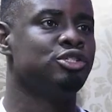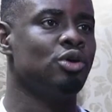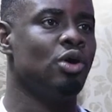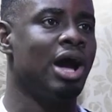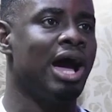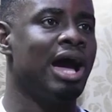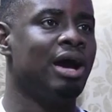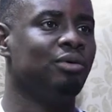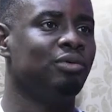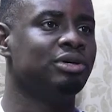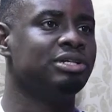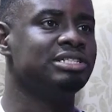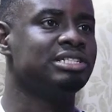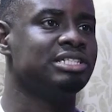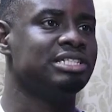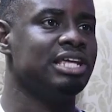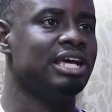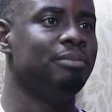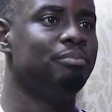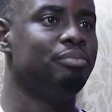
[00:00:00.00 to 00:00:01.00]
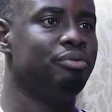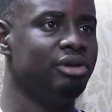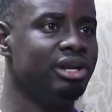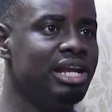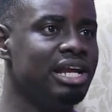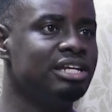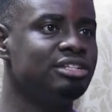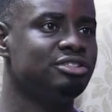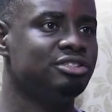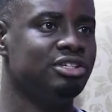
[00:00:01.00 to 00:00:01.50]
So I was a
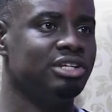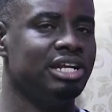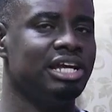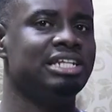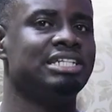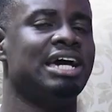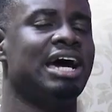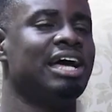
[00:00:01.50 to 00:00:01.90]
brilliant student.